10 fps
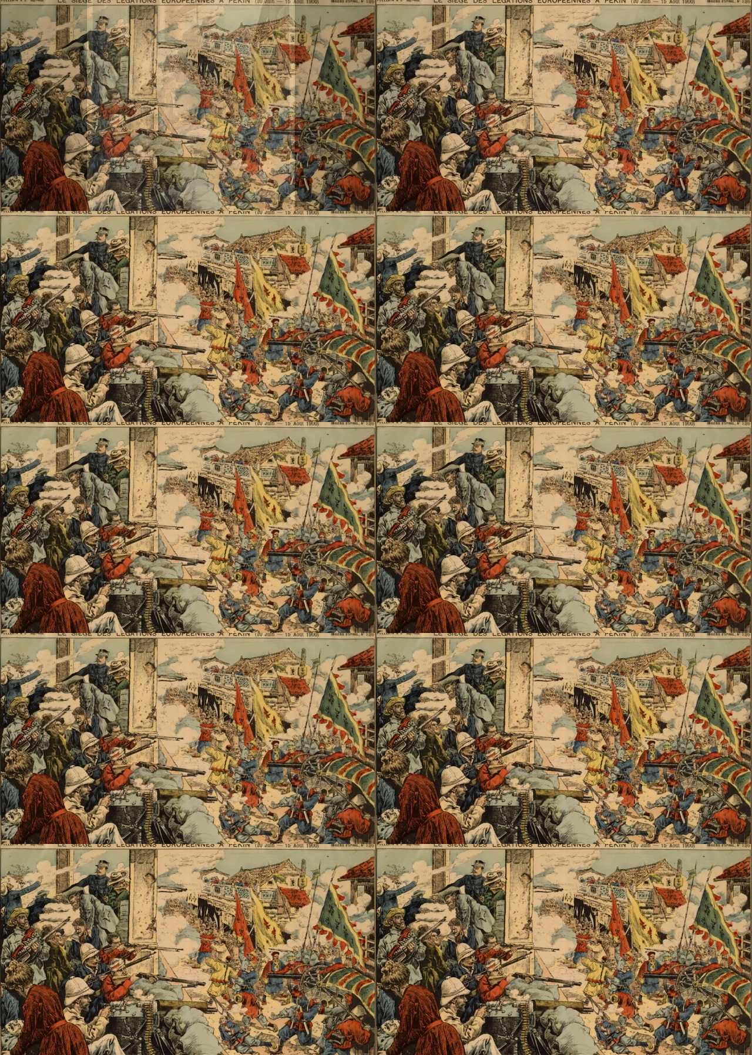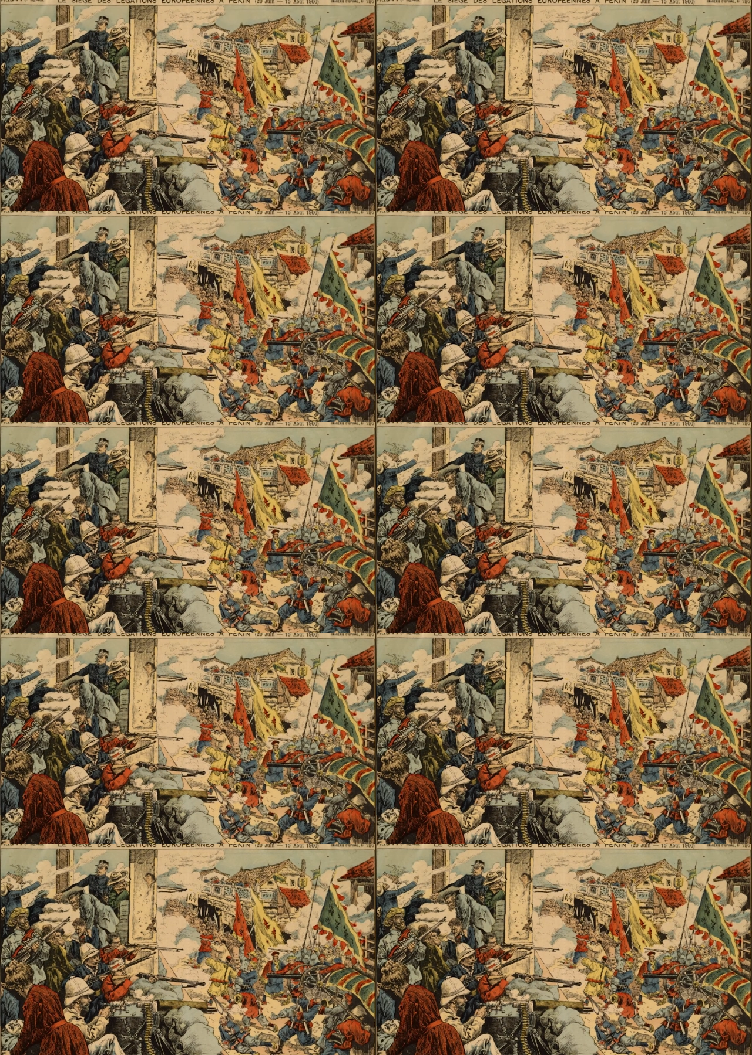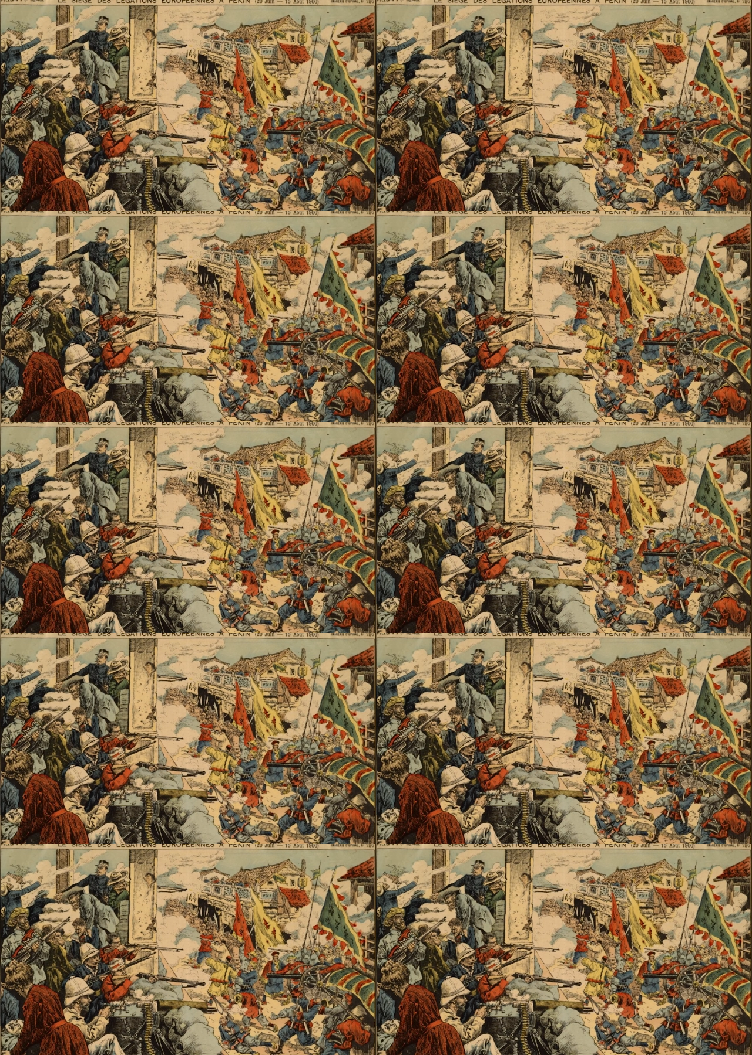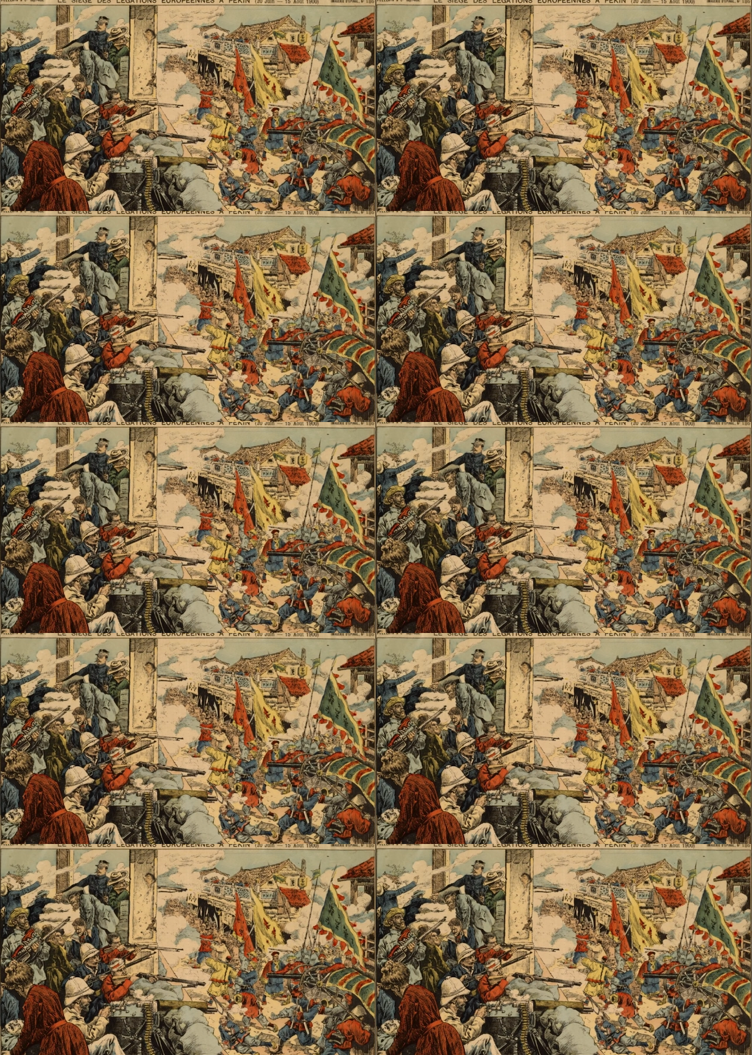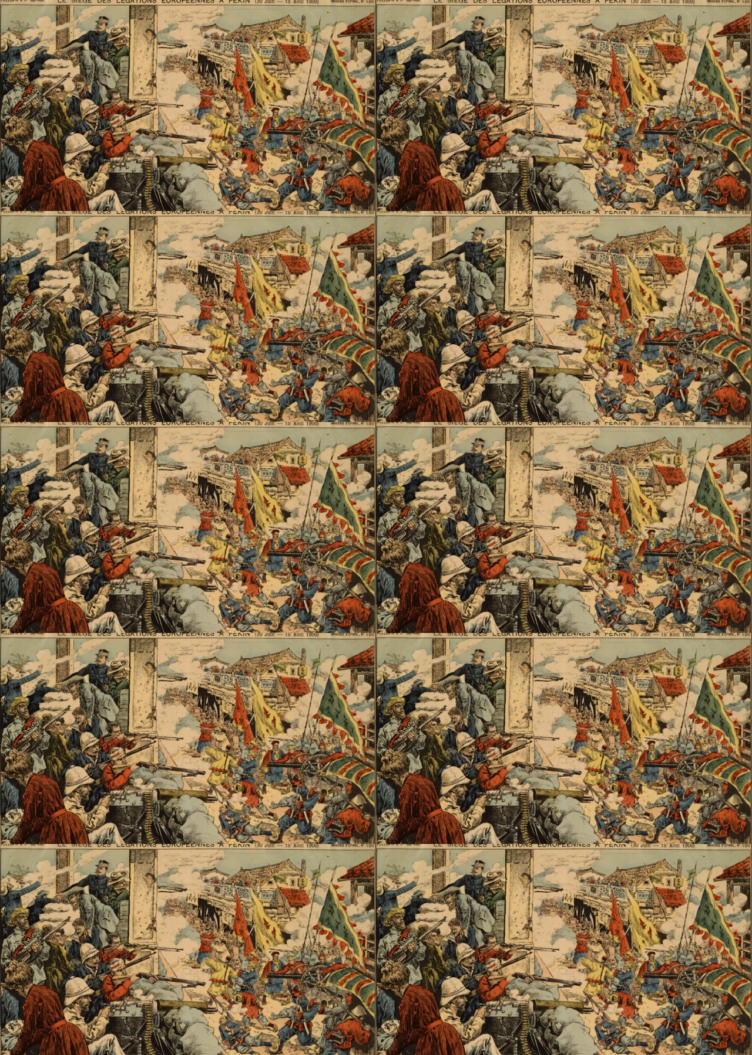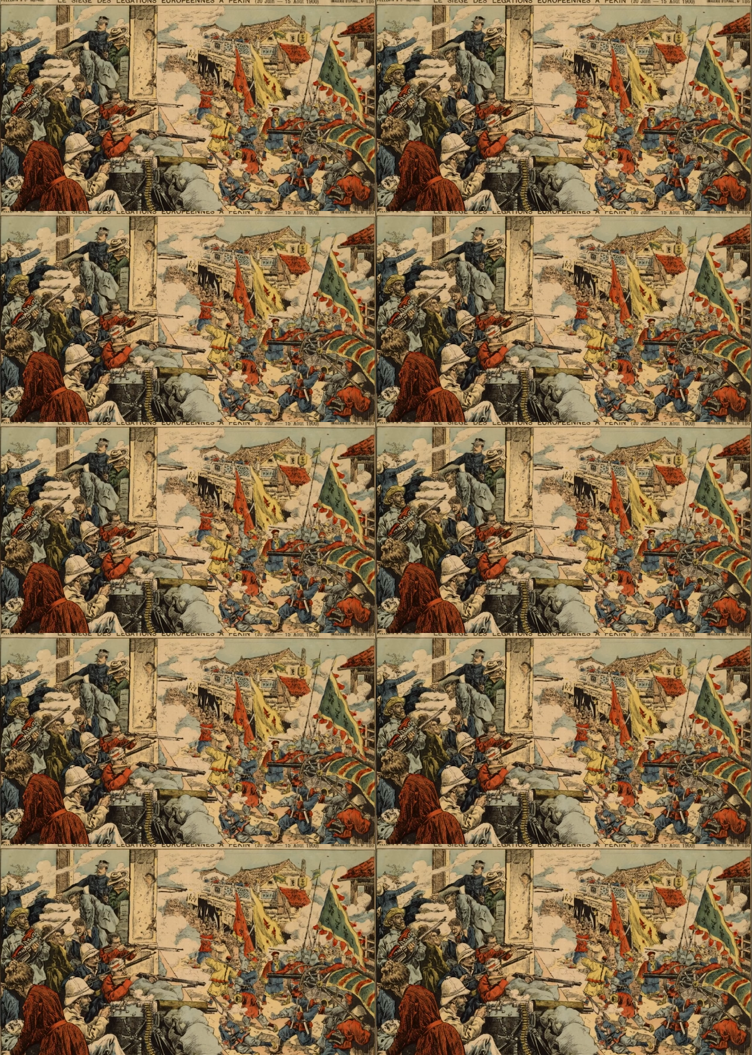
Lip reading: (no speaker visible)